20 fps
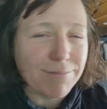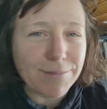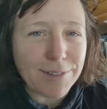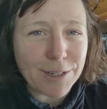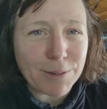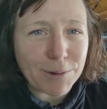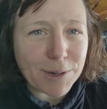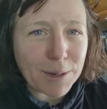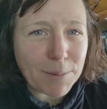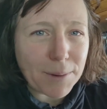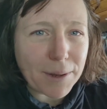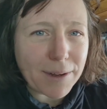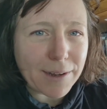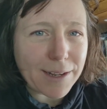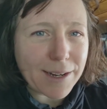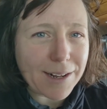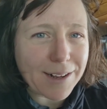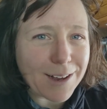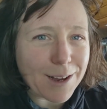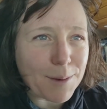you want to
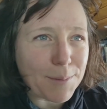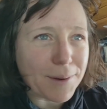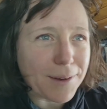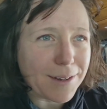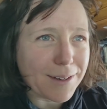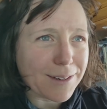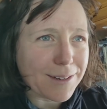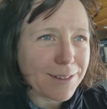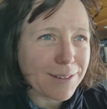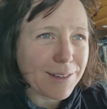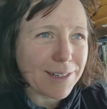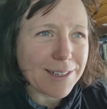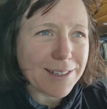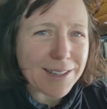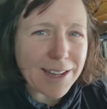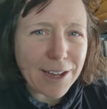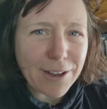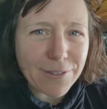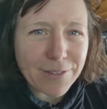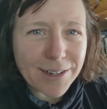park in a car park and
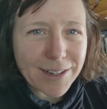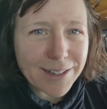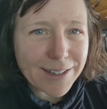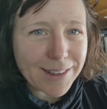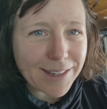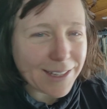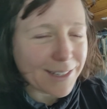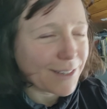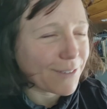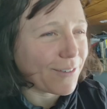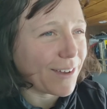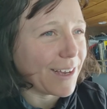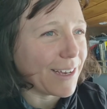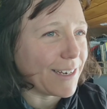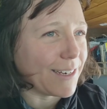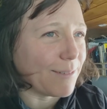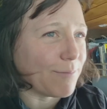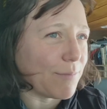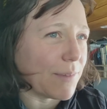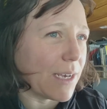stay overnight, that's
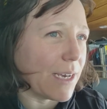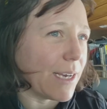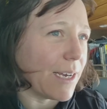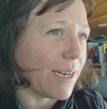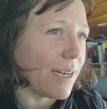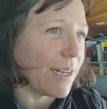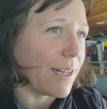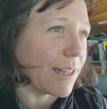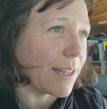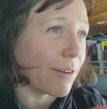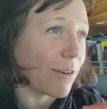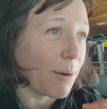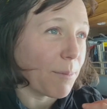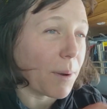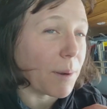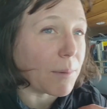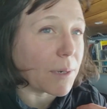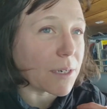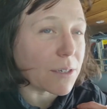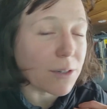fine. Uh, there are
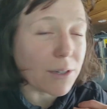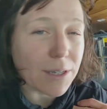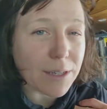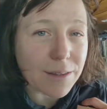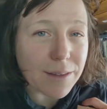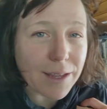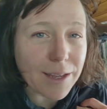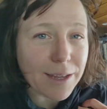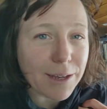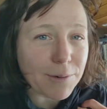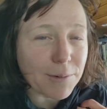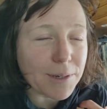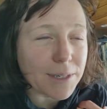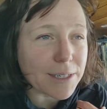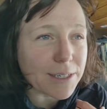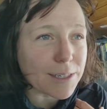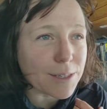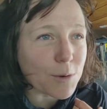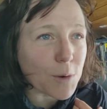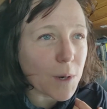public toilets here,
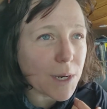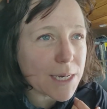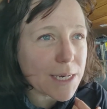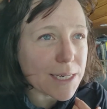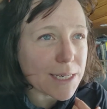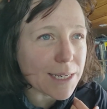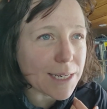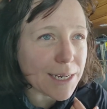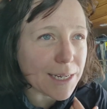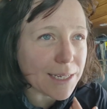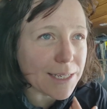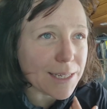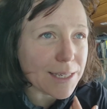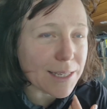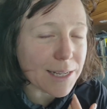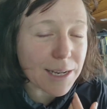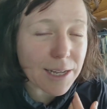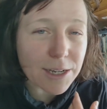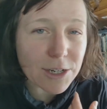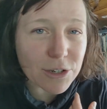which is quite a
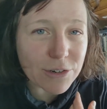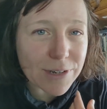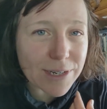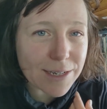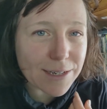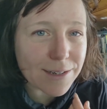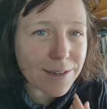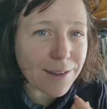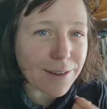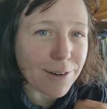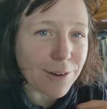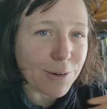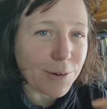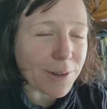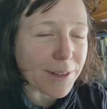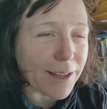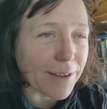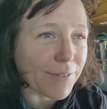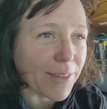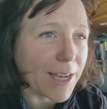nice luxury. I don't
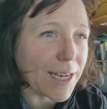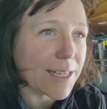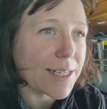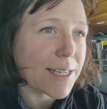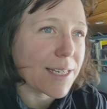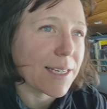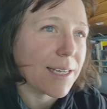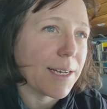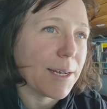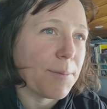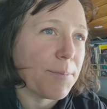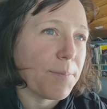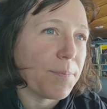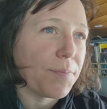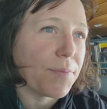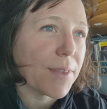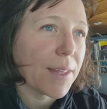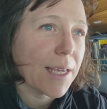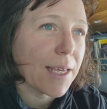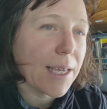always have that.
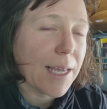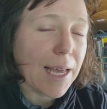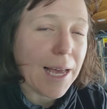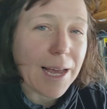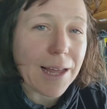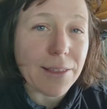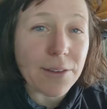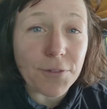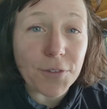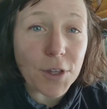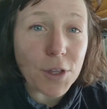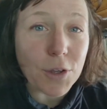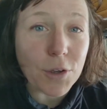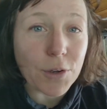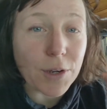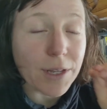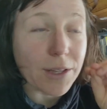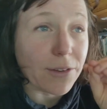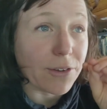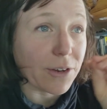Um, and the
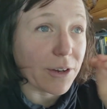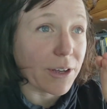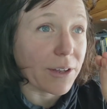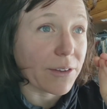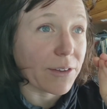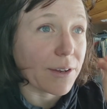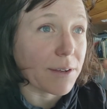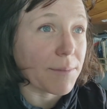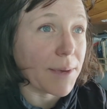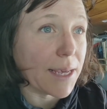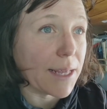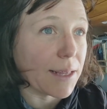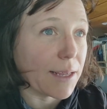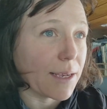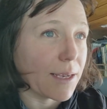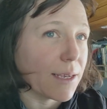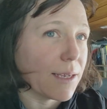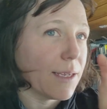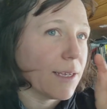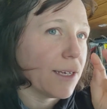view is just
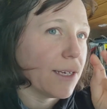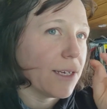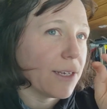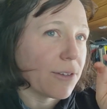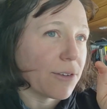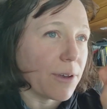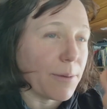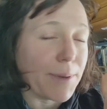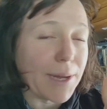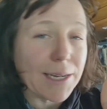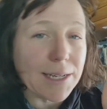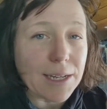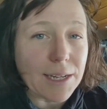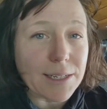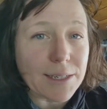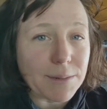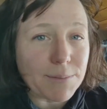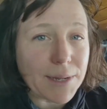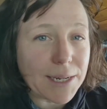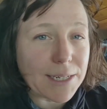amazing. So I, managed,
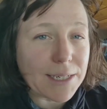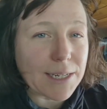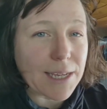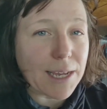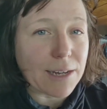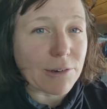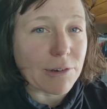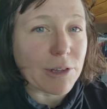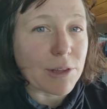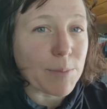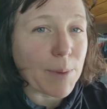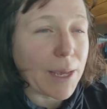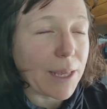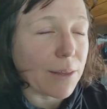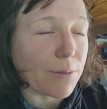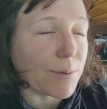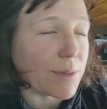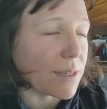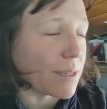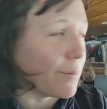I did manage to get into a
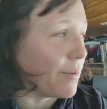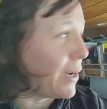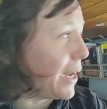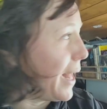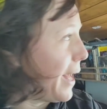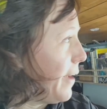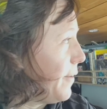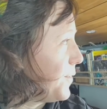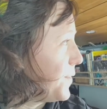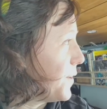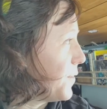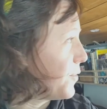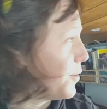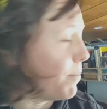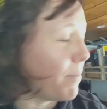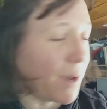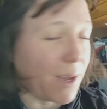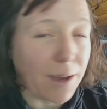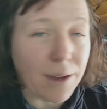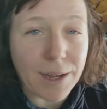space when someone left. I've
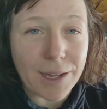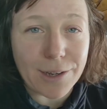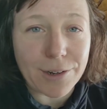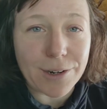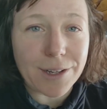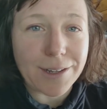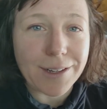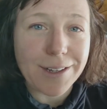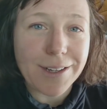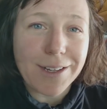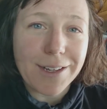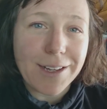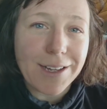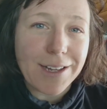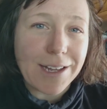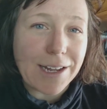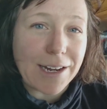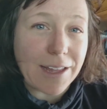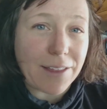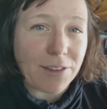got my eye on a
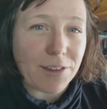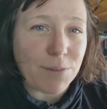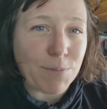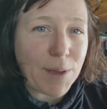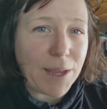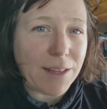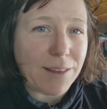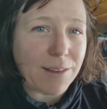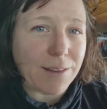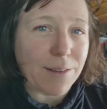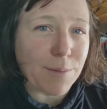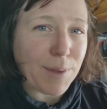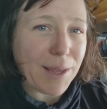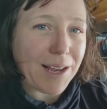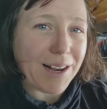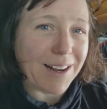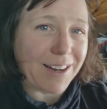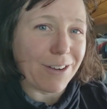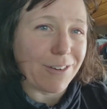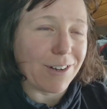another space that's a
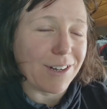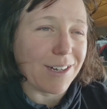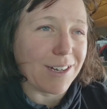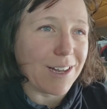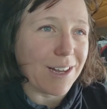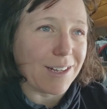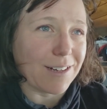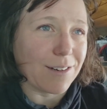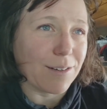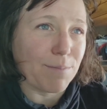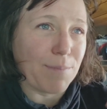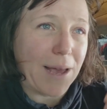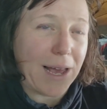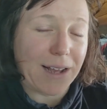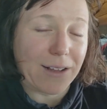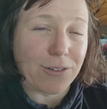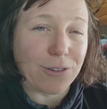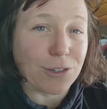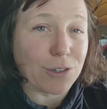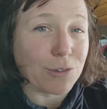bit clearer and
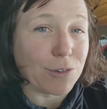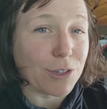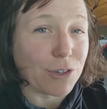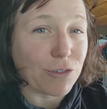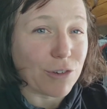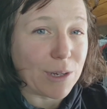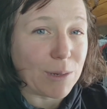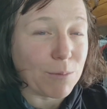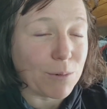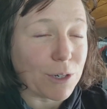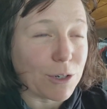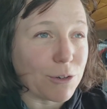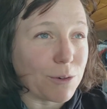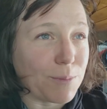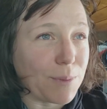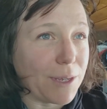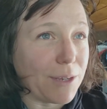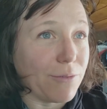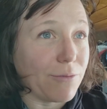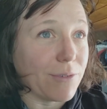backs onto a stream, which
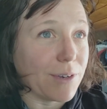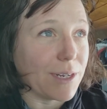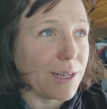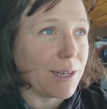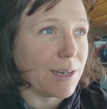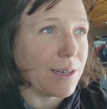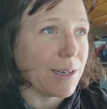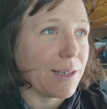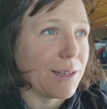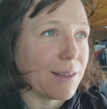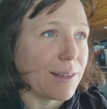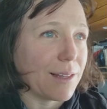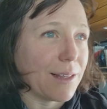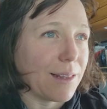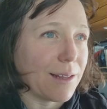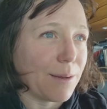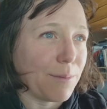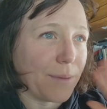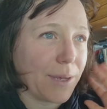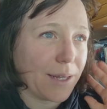would be really nice.
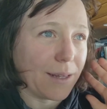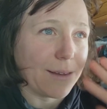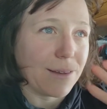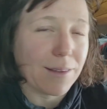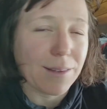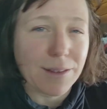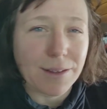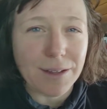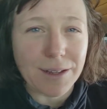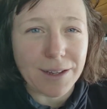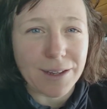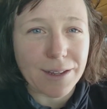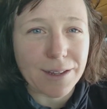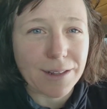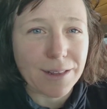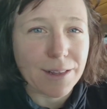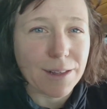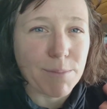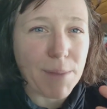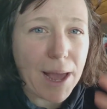And then it means
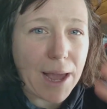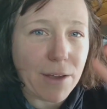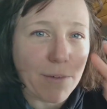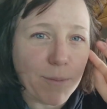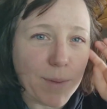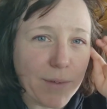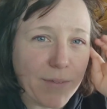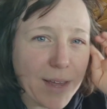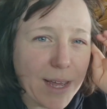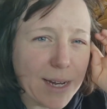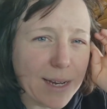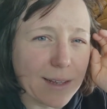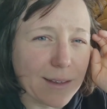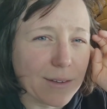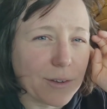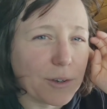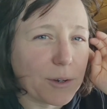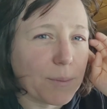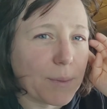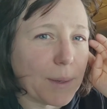like the back of my van
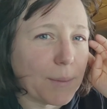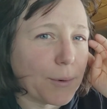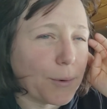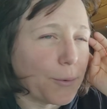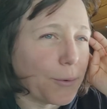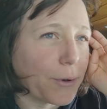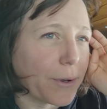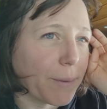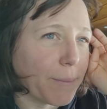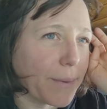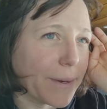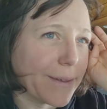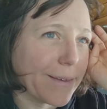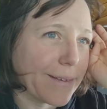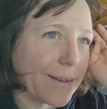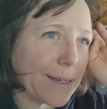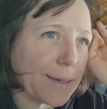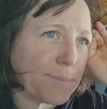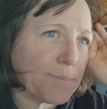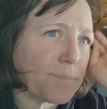hasn't got people walking
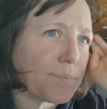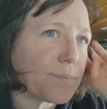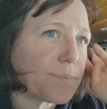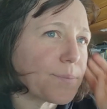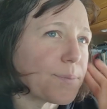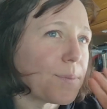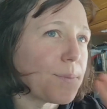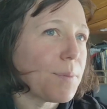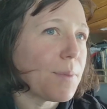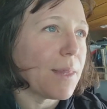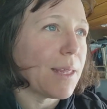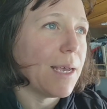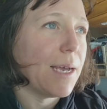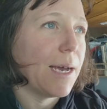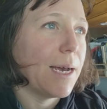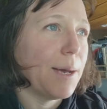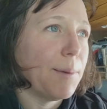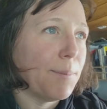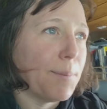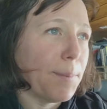past it.
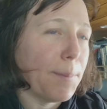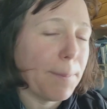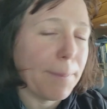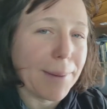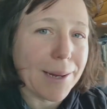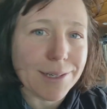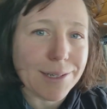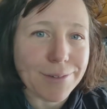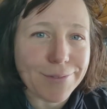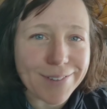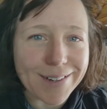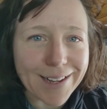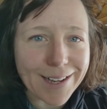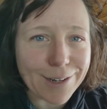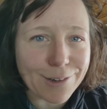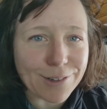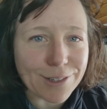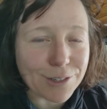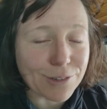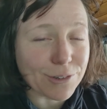Um, but for
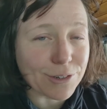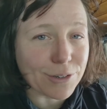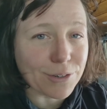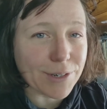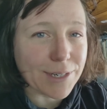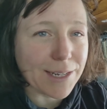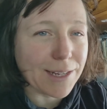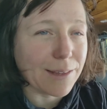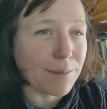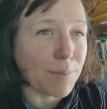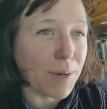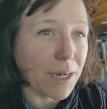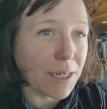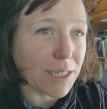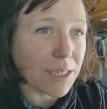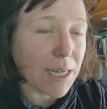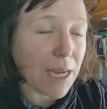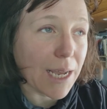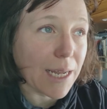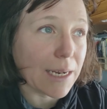now, this will do. I need some
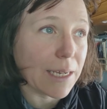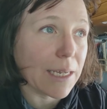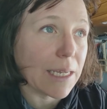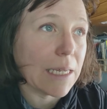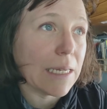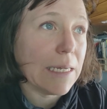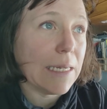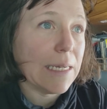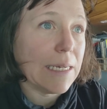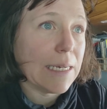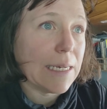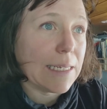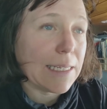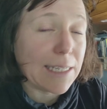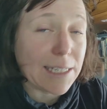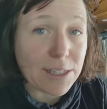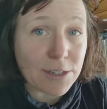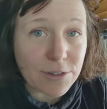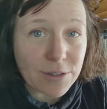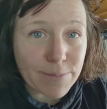lunch and I
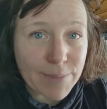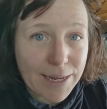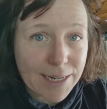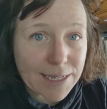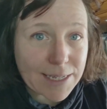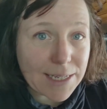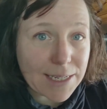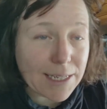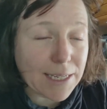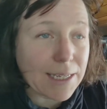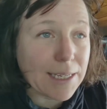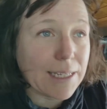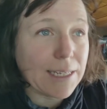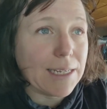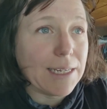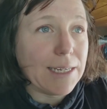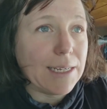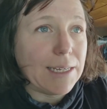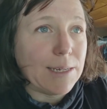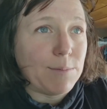need to do some editing
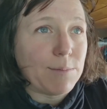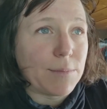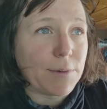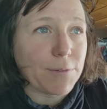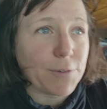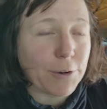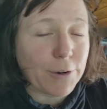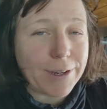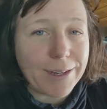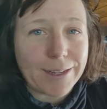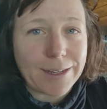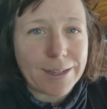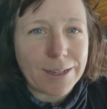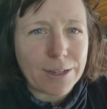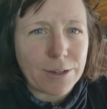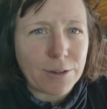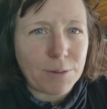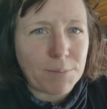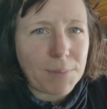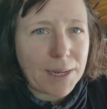before I
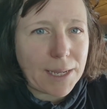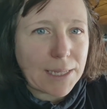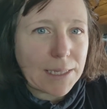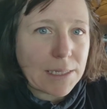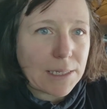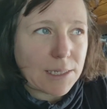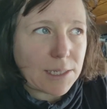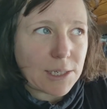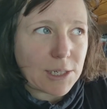go play in the